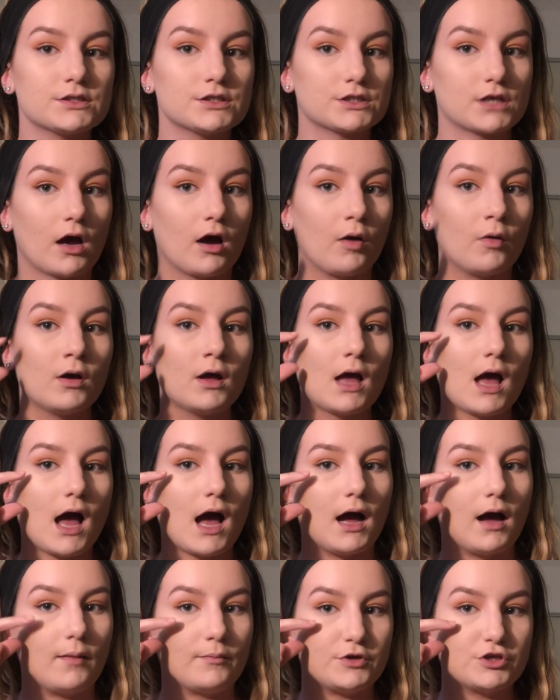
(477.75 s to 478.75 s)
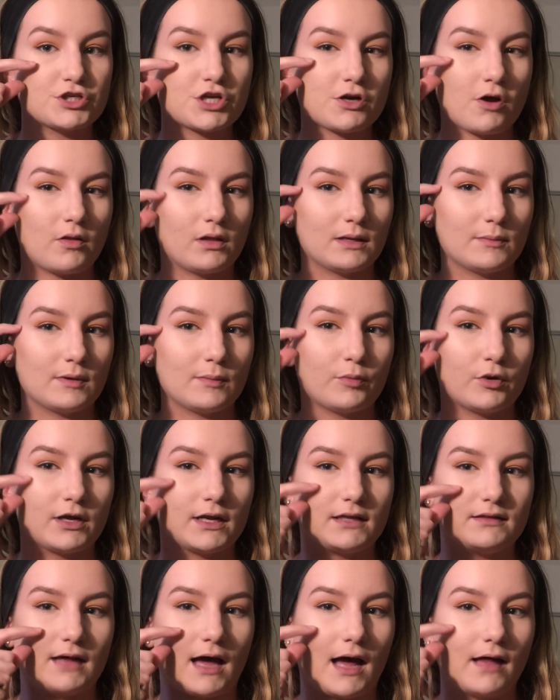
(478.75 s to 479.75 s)
so you should only be
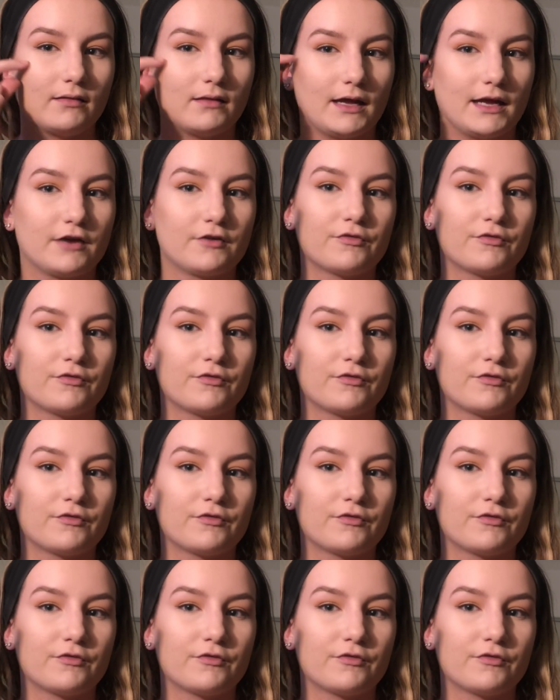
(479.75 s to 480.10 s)
putting that like